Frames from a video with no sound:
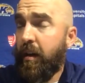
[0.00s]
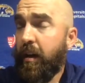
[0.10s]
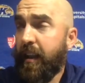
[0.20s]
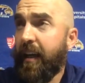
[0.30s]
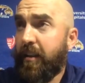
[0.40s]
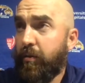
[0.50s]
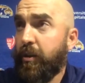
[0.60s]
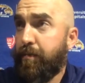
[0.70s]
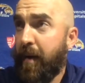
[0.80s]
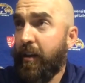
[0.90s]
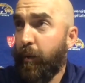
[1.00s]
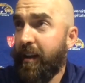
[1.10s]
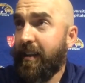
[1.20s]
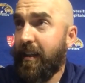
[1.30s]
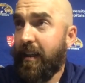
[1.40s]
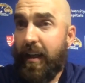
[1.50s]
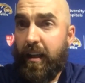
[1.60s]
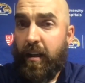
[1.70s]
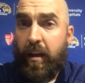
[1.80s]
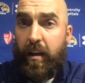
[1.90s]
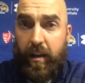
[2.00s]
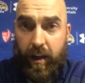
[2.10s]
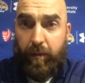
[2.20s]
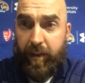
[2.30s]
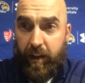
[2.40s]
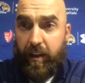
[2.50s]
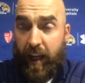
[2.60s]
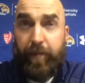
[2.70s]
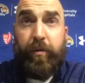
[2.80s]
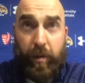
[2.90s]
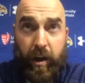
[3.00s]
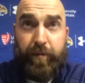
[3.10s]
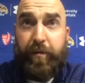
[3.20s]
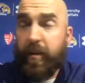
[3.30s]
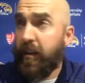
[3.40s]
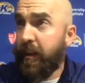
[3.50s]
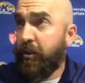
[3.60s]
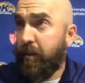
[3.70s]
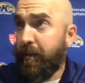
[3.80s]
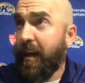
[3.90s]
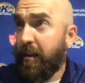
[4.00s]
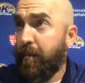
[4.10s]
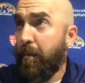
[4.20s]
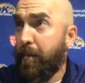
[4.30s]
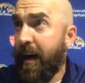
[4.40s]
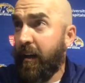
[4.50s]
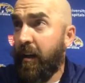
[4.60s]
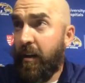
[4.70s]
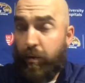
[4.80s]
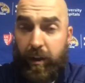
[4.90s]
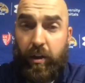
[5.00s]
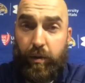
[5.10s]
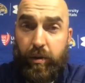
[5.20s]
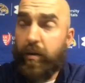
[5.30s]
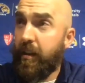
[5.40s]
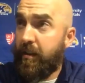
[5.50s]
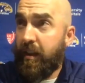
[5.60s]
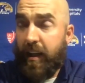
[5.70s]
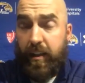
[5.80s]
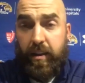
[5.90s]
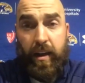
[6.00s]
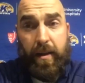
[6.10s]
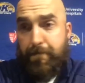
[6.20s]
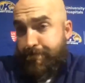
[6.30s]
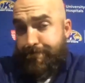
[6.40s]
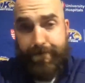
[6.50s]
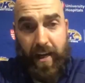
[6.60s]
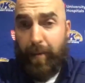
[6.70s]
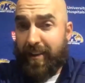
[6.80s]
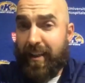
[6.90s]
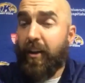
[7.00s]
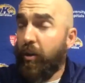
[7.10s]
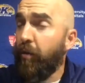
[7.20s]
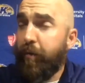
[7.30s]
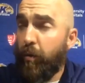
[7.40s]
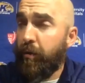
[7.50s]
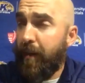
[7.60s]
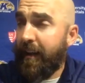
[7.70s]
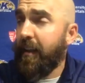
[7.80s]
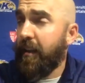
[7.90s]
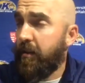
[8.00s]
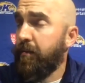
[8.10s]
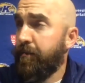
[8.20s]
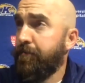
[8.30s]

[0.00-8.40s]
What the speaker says: and they get to respond the way that they did. And I'm very thankful and grateful for the leadership that has my back so we can go do these things. And I'm excited to go forward with my kids.